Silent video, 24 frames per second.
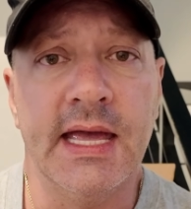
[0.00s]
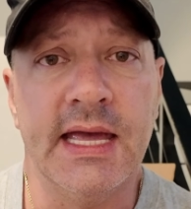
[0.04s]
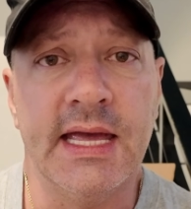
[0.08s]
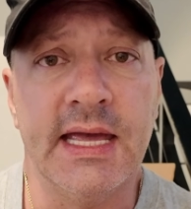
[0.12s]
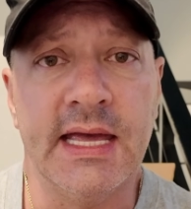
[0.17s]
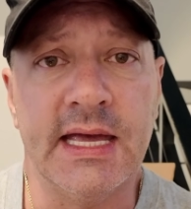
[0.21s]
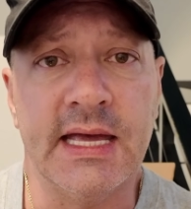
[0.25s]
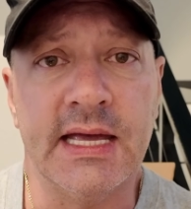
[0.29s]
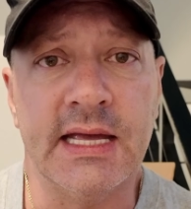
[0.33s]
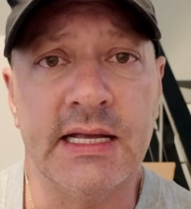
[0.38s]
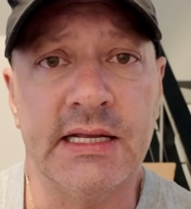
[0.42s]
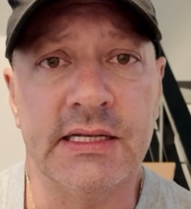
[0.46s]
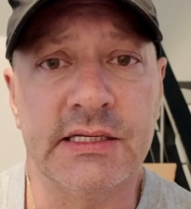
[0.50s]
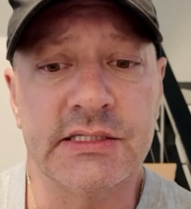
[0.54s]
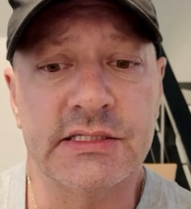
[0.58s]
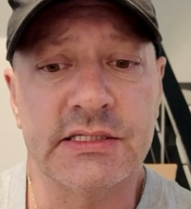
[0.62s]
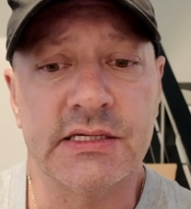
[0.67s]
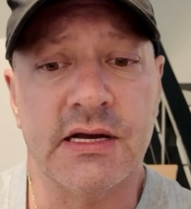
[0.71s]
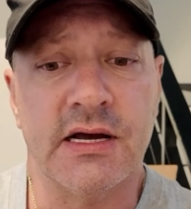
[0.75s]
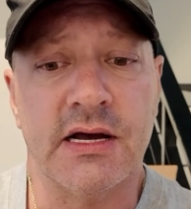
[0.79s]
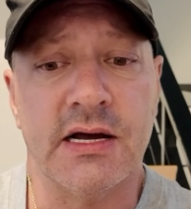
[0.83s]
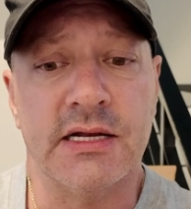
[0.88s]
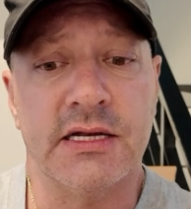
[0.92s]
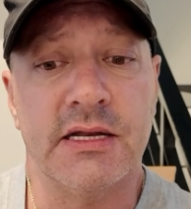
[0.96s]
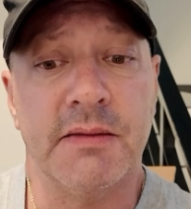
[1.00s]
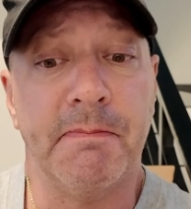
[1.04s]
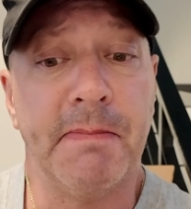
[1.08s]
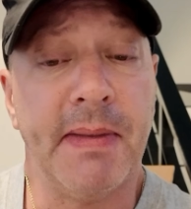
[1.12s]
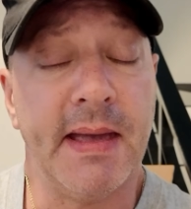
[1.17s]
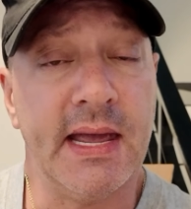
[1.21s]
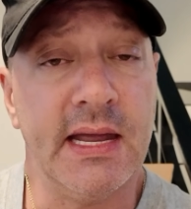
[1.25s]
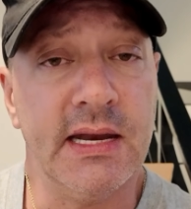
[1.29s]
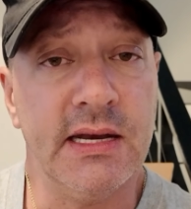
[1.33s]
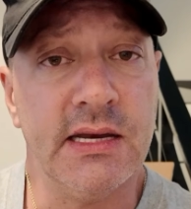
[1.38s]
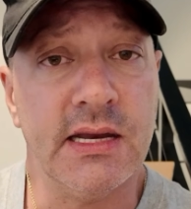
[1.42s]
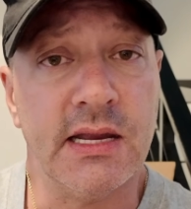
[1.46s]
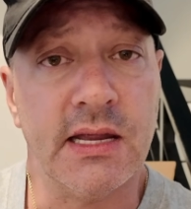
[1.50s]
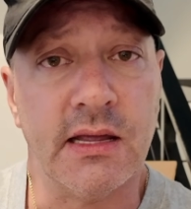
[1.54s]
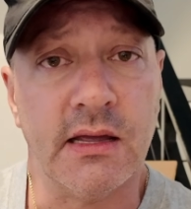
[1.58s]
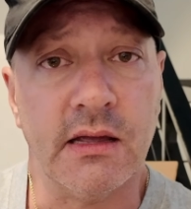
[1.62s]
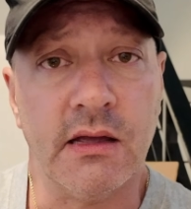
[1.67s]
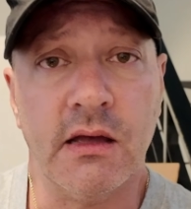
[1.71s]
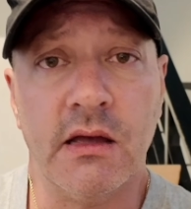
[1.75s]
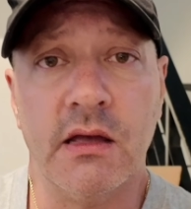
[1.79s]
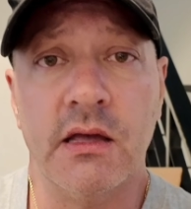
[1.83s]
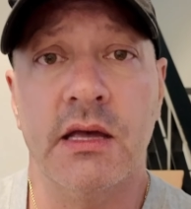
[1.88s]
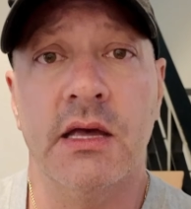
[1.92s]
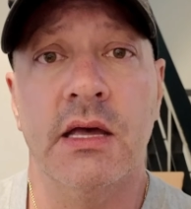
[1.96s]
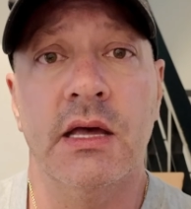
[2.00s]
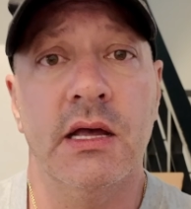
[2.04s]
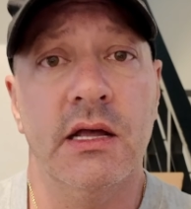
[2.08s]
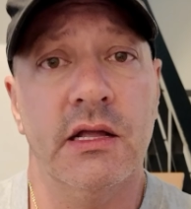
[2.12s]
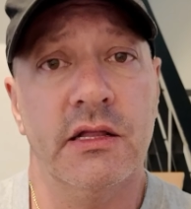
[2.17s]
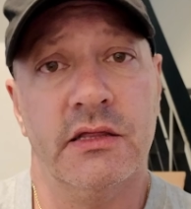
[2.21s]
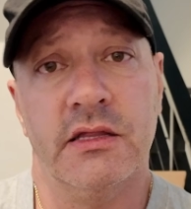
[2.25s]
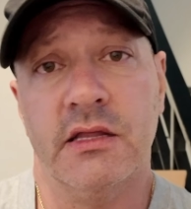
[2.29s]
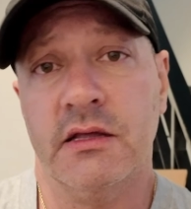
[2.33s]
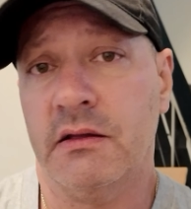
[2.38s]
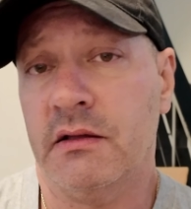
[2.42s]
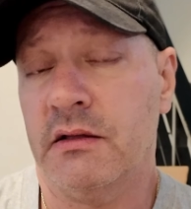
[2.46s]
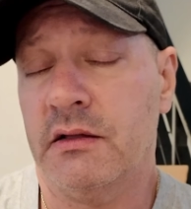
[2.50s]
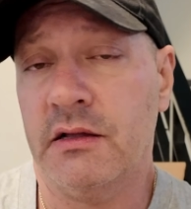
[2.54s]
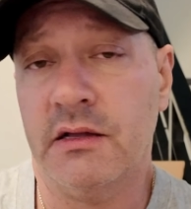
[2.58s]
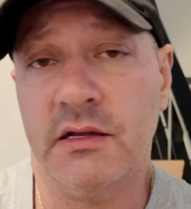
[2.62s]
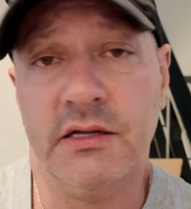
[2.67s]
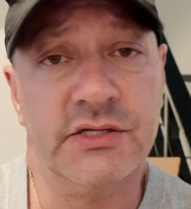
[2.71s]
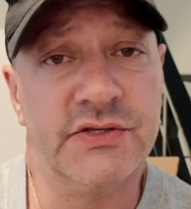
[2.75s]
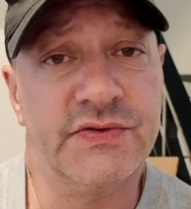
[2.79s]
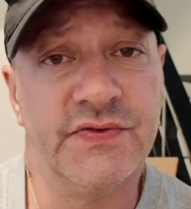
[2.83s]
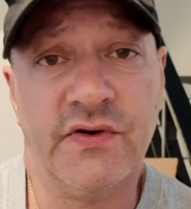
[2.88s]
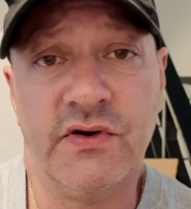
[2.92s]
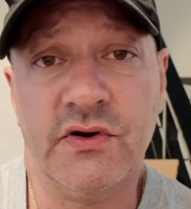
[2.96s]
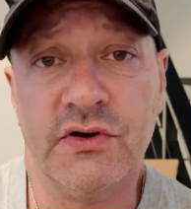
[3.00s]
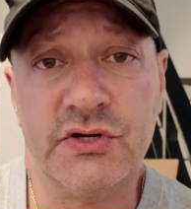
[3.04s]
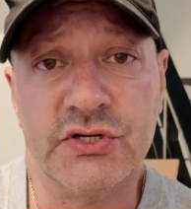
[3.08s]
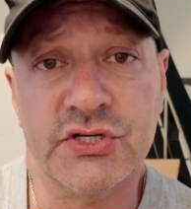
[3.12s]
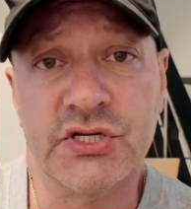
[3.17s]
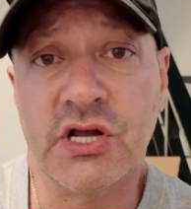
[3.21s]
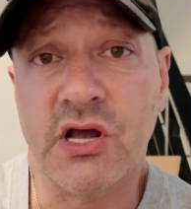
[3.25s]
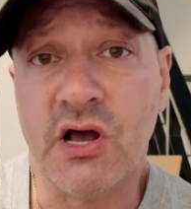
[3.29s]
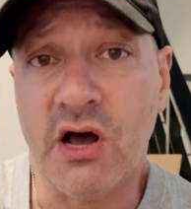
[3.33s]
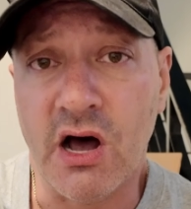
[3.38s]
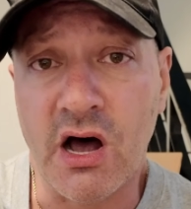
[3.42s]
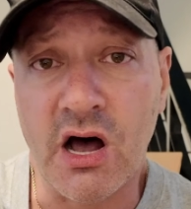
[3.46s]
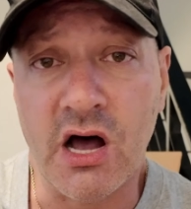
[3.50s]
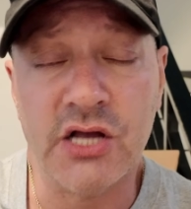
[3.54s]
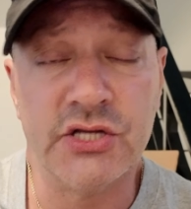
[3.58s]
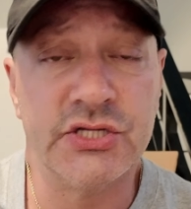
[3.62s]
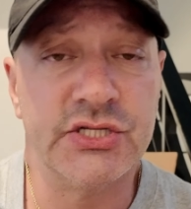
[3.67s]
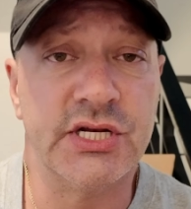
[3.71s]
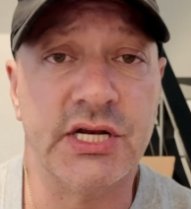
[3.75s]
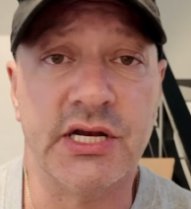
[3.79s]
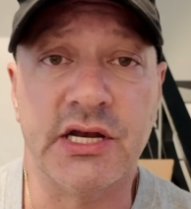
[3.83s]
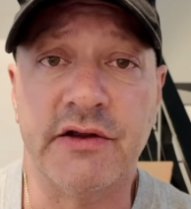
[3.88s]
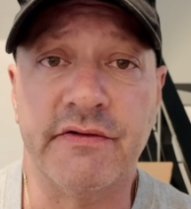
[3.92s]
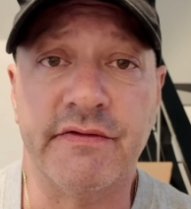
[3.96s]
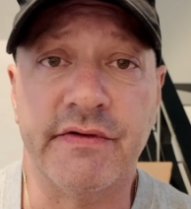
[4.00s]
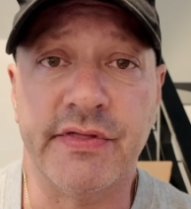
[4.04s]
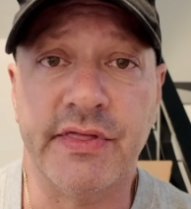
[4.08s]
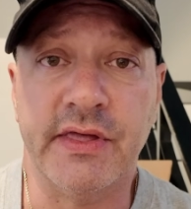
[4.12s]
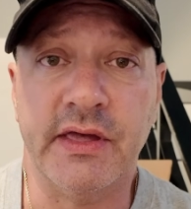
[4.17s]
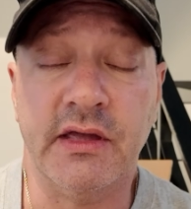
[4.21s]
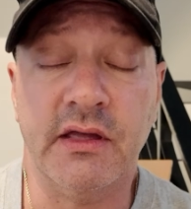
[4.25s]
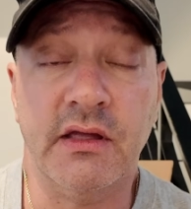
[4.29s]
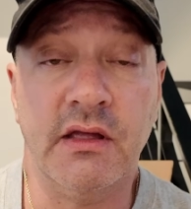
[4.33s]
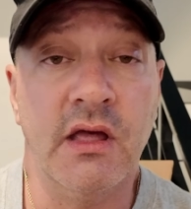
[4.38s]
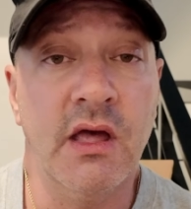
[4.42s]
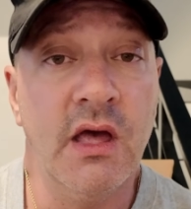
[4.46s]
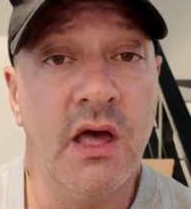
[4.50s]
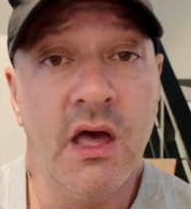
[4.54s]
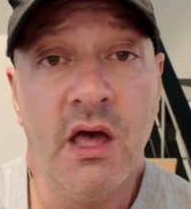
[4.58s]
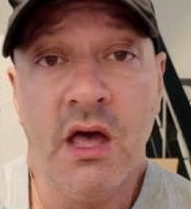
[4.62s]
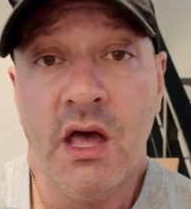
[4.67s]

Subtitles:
depending as far as cost and everything,